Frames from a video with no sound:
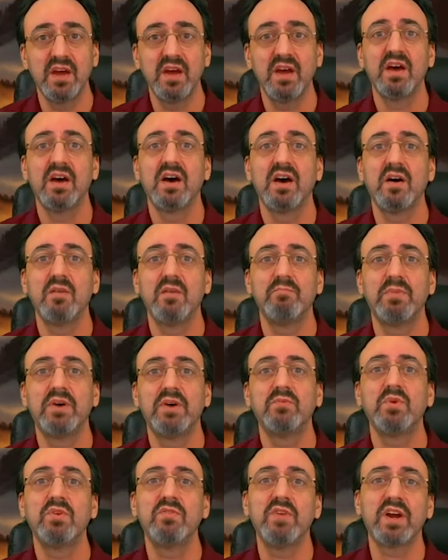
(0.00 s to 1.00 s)
But
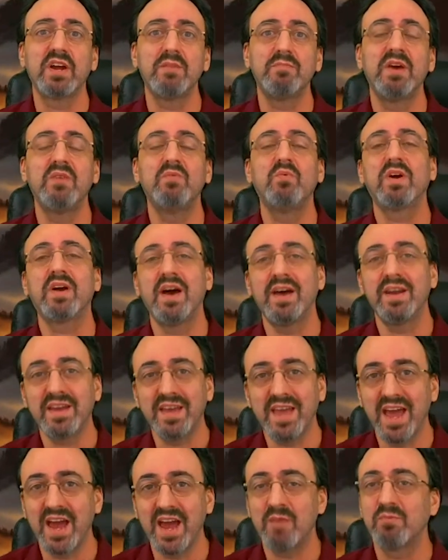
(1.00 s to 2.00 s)
we recommend what kind of
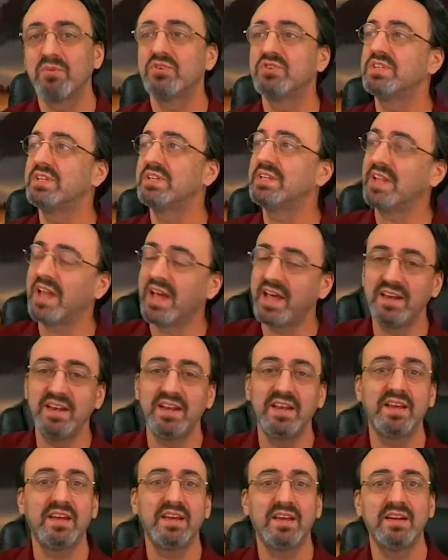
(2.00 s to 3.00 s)
cameras and
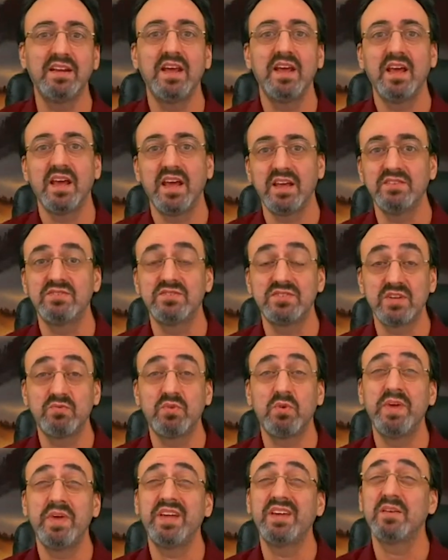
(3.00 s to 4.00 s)
lighting and stuff will
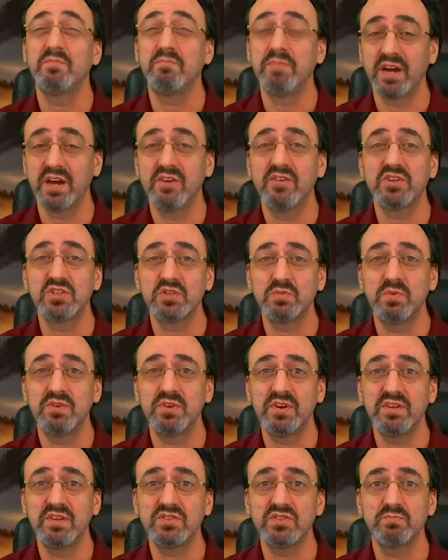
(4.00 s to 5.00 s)
make it a better
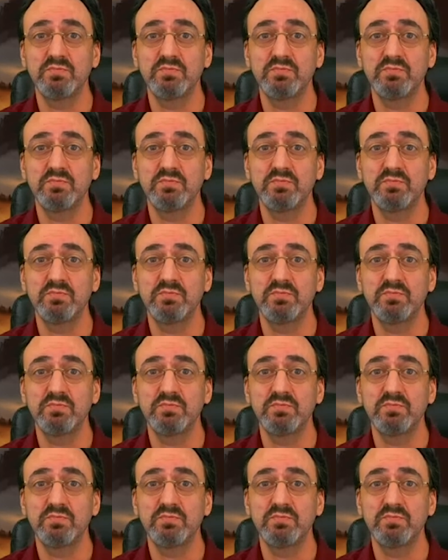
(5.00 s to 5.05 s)
experience.